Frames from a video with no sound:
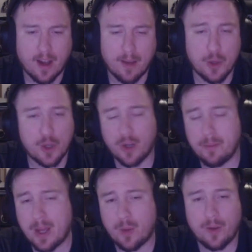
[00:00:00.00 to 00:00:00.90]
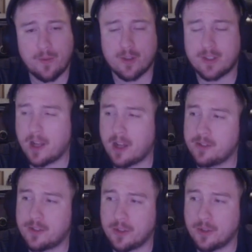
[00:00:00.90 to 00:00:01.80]
You could make one for stun
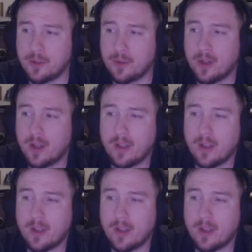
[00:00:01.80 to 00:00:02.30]
too,